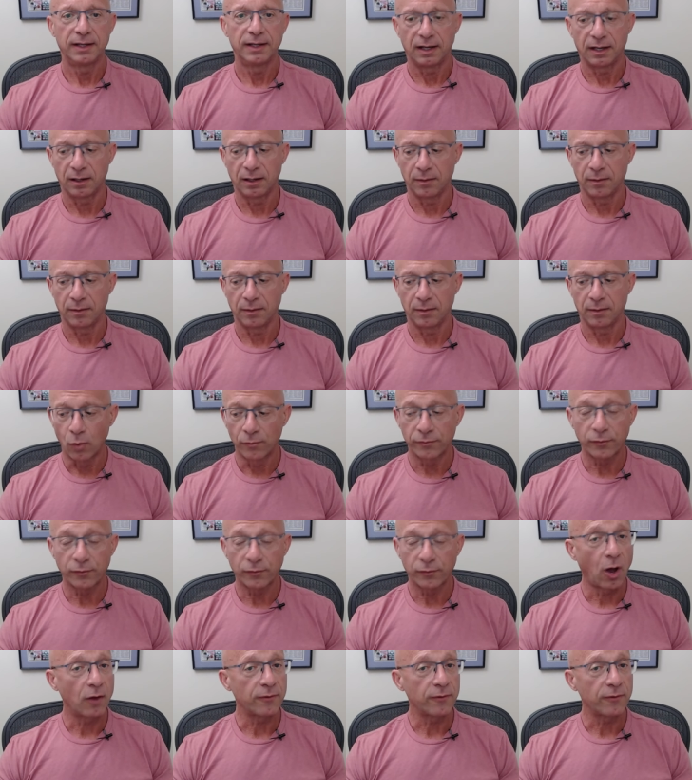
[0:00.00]
Um, the
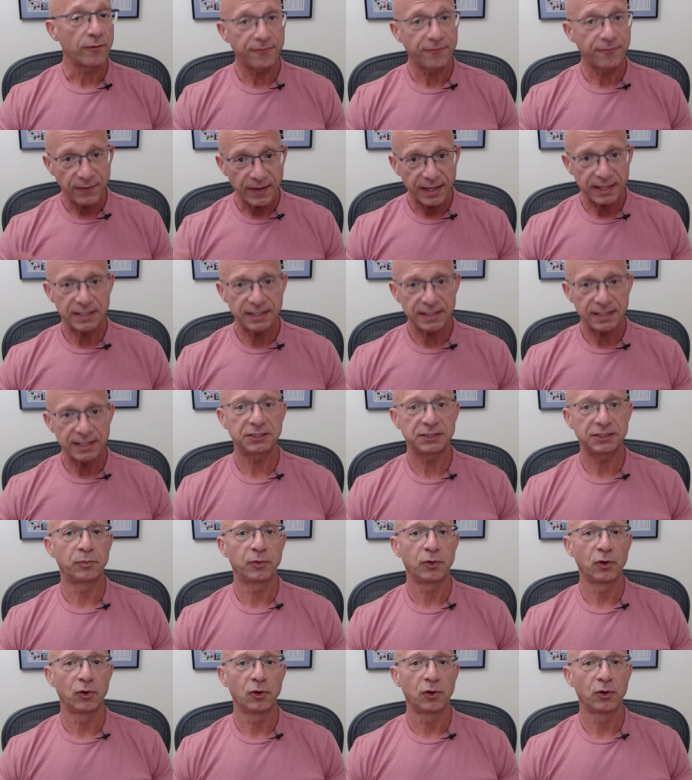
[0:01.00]
overall fitness
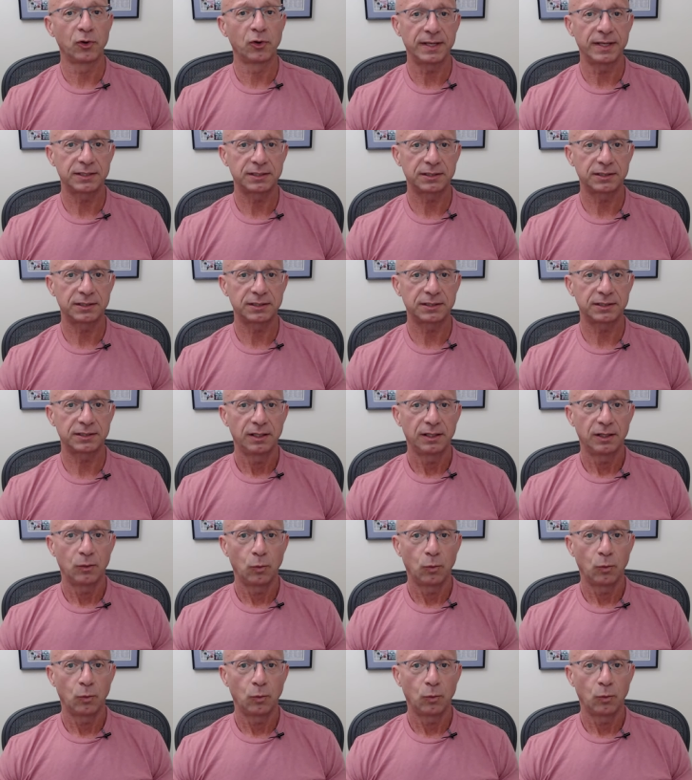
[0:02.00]
improvements
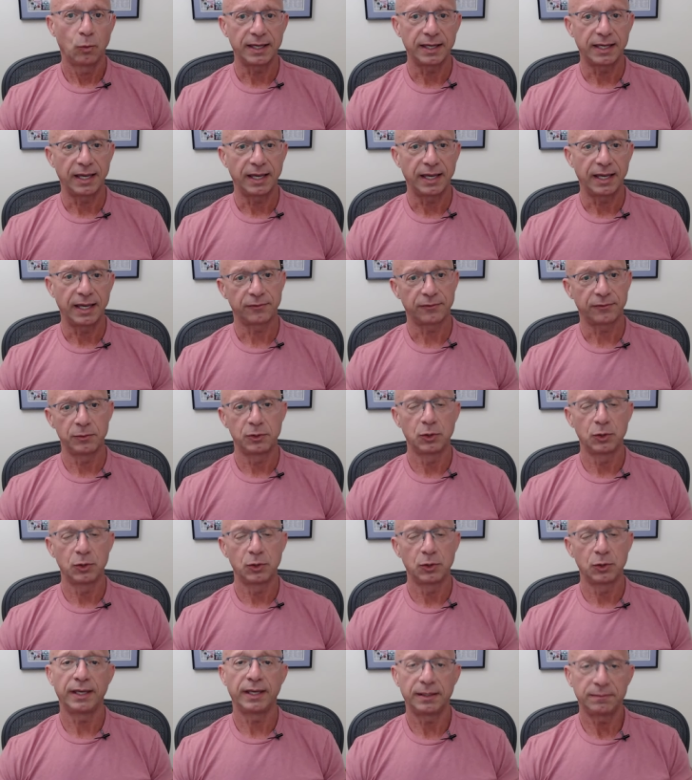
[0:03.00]
we can get from
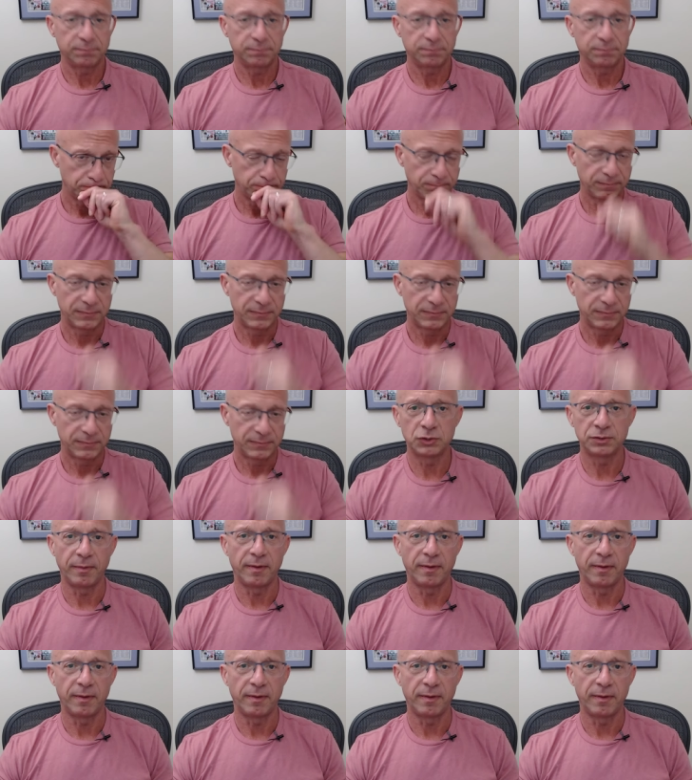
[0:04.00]
doing it, excuse
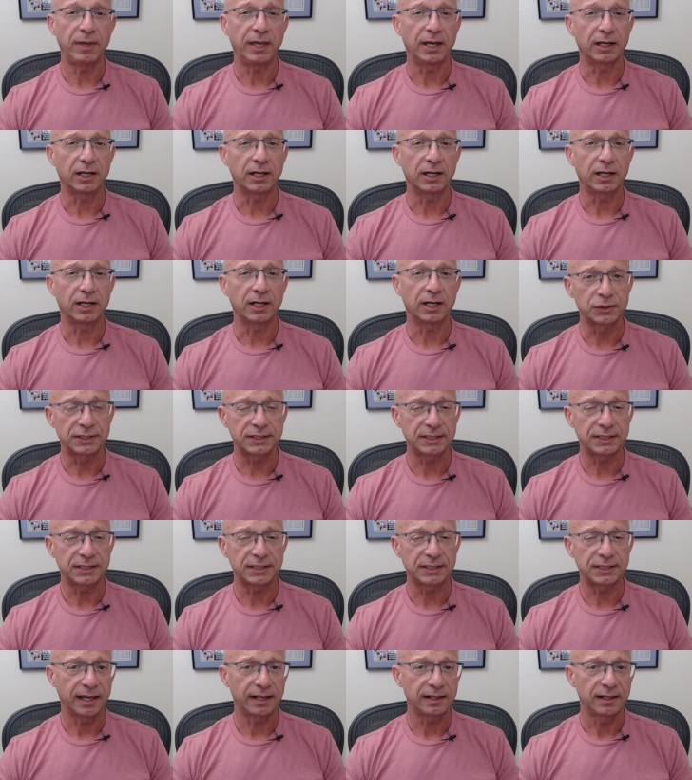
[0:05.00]
me, maybe a close
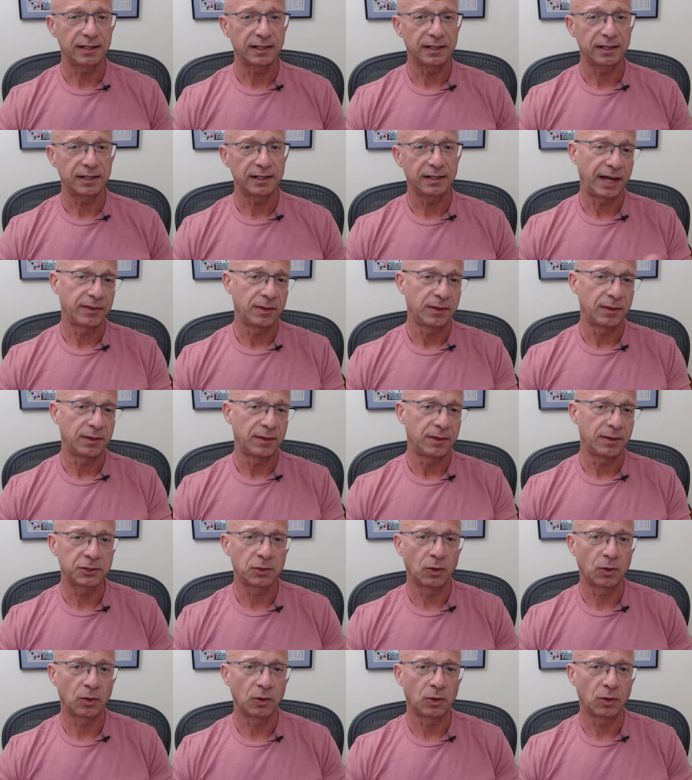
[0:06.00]
second behind the
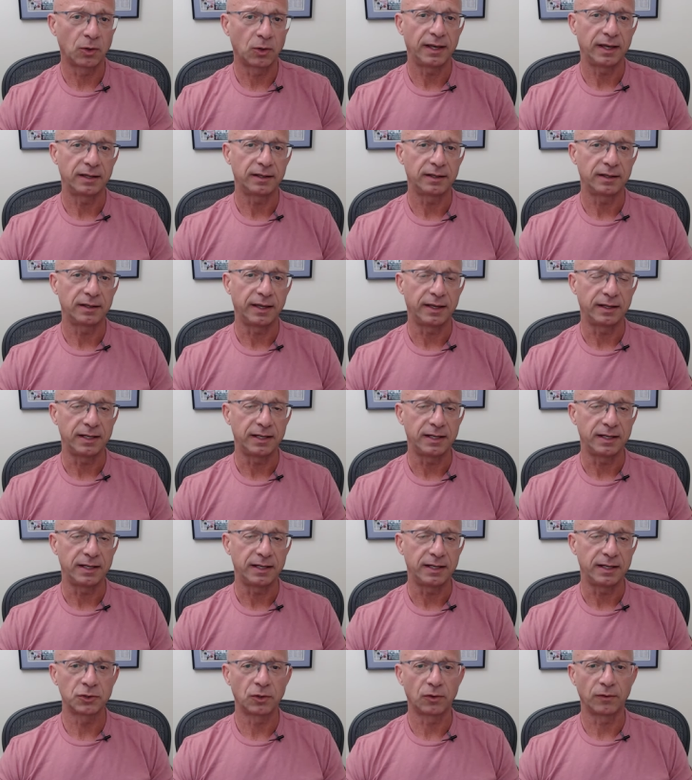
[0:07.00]
mental and, and
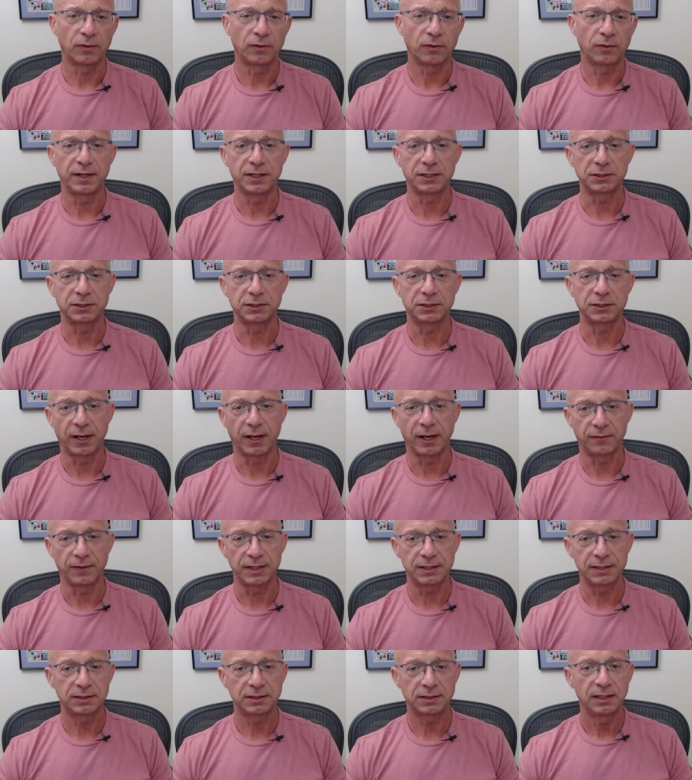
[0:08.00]
emotional fitness
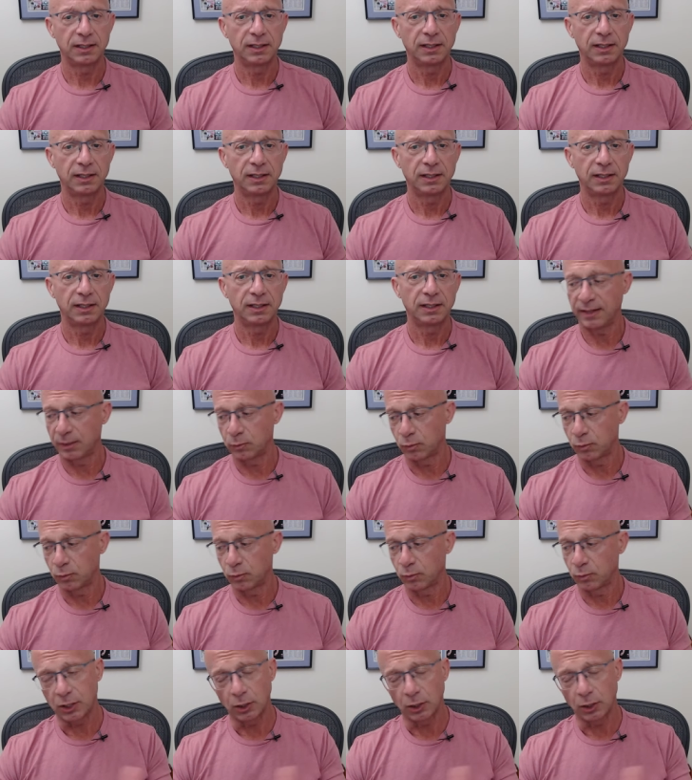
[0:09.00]
benefits. And then
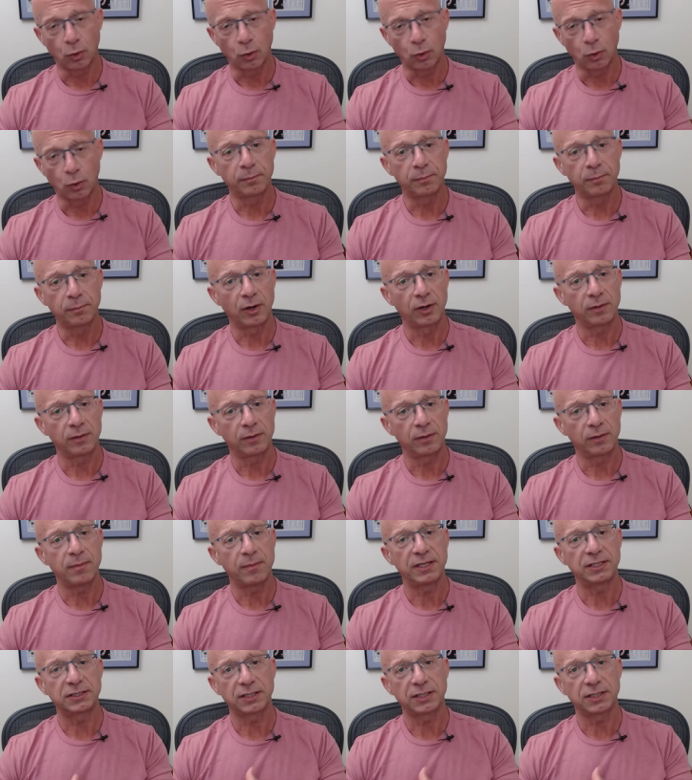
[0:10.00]
with the caloric burn,
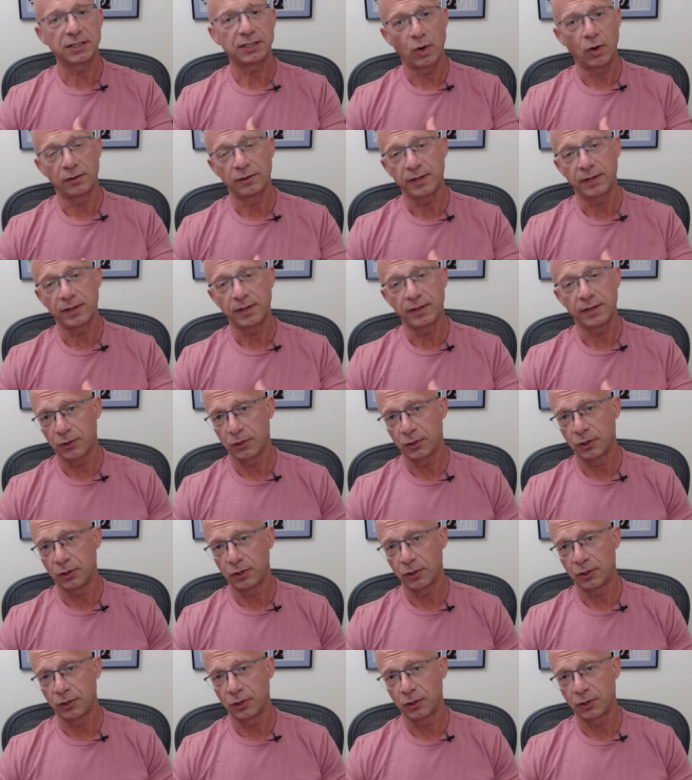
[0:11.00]
maybe somewhere in that
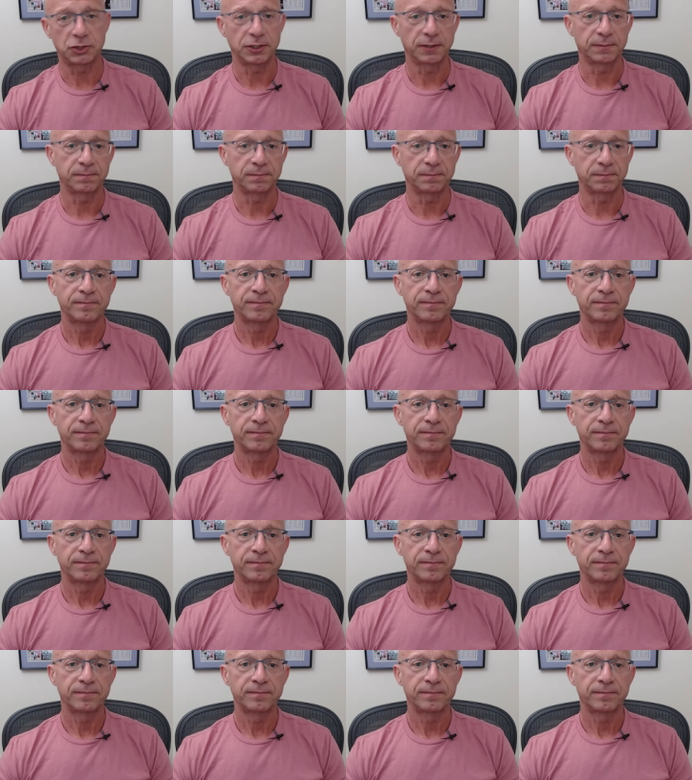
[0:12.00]
third position.